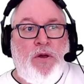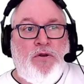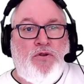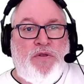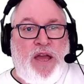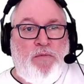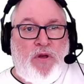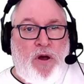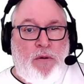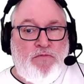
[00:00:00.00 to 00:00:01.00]
So then
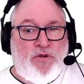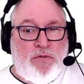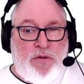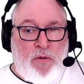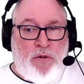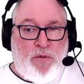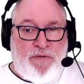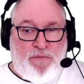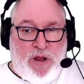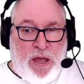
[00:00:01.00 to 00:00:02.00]
comes, now that
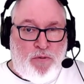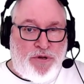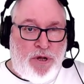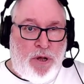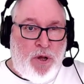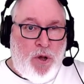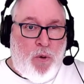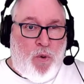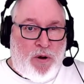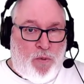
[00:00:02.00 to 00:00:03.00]
we're able to
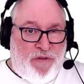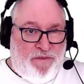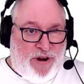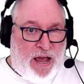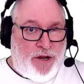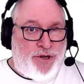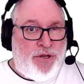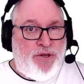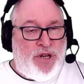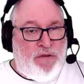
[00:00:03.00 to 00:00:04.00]
work with
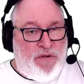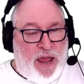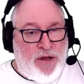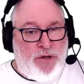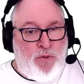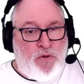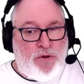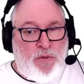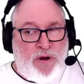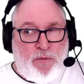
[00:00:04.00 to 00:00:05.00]
fractions and
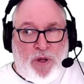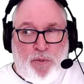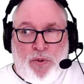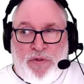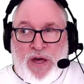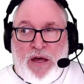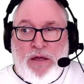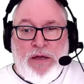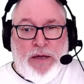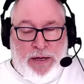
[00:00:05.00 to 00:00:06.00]
decimals and we're able to put that
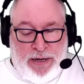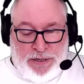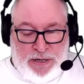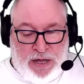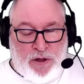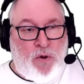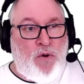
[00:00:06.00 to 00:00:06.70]
into that